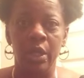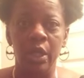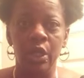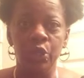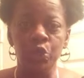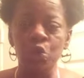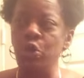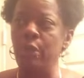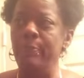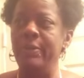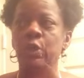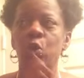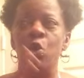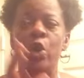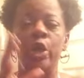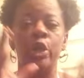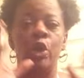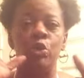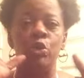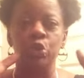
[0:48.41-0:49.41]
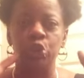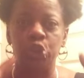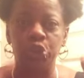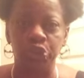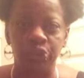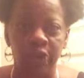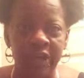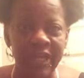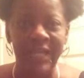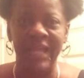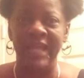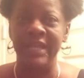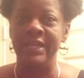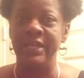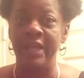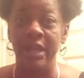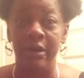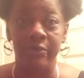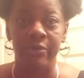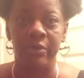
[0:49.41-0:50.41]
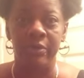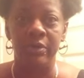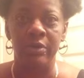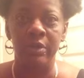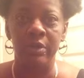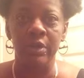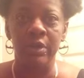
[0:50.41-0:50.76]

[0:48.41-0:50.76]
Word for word: You could be going on a straight and narrow,